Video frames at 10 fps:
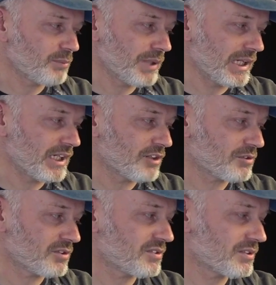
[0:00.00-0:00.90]

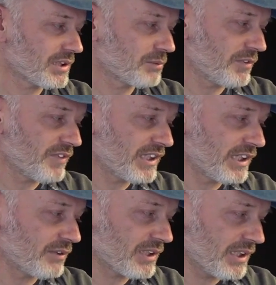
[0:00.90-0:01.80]
parts within
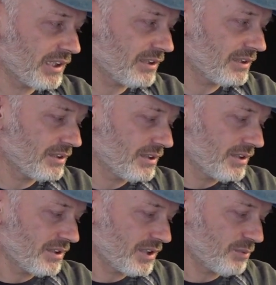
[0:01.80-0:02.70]
the UK
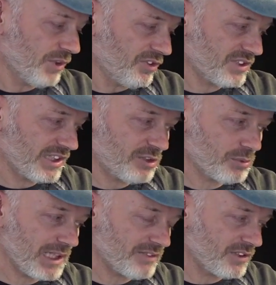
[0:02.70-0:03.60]
that most dealers
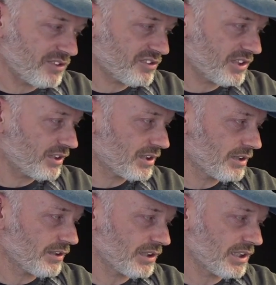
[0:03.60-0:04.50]
will have on stock or
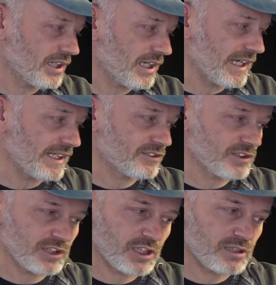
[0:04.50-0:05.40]
on at hand,
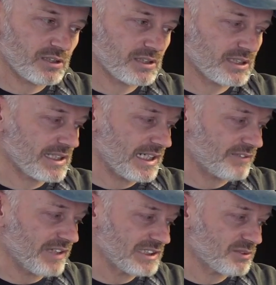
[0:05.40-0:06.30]
or your kind
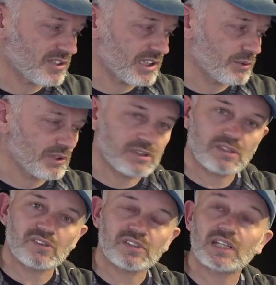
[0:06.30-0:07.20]
of items that you would
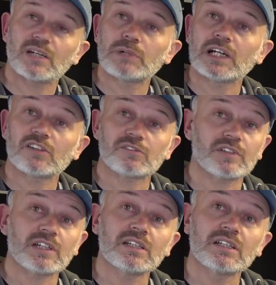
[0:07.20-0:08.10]
see at a parts
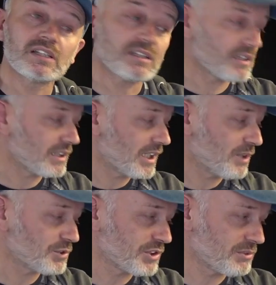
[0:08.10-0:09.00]
fair,
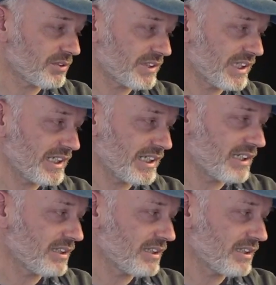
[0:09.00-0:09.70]
should you ever need any.